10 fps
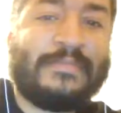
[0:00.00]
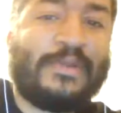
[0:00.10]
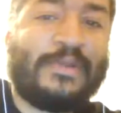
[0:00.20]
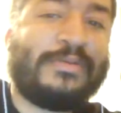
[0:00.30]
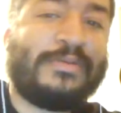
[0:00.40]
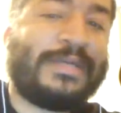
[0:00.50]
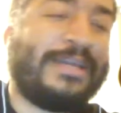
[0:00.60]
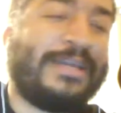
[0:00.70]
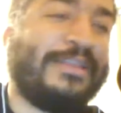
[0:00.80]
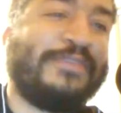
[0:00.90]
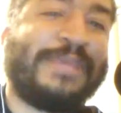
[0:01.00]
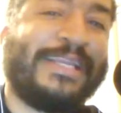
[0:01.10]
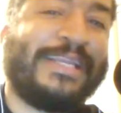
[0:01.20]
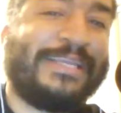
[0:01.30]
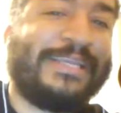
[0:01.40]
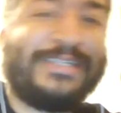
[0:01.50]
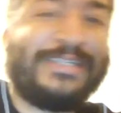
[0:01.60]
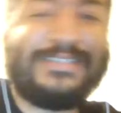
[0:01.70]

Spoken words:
Oh god, I love Mannequin, man.